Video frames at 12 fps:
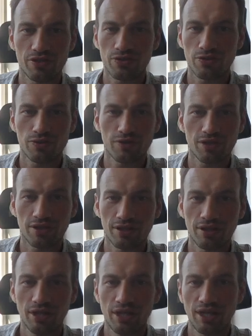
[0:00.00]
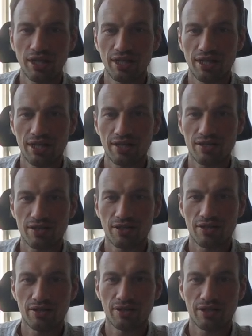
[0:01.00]
Newtonian. It has
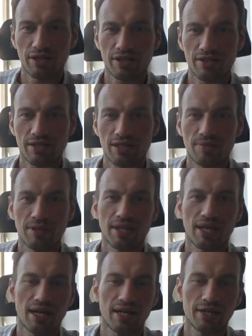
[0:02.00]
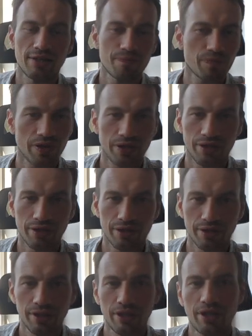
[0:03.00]
extremely high
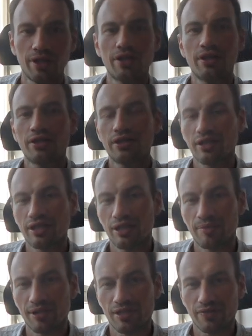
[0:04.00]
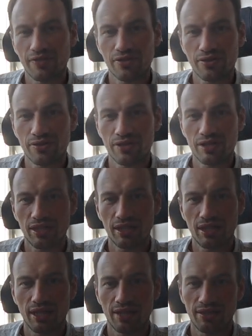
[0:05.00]
kinematic
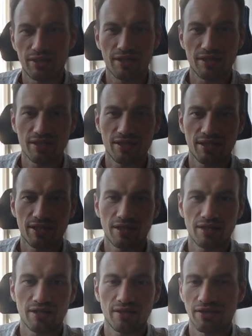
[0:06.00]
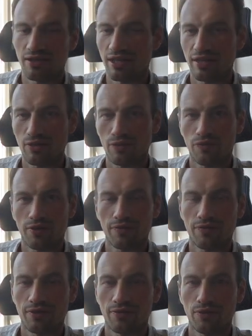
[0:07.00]
viscosity and density, that of
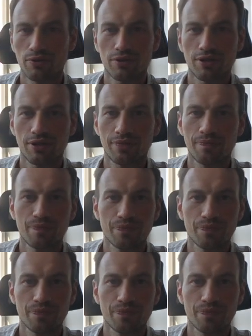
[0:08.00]
roughly water.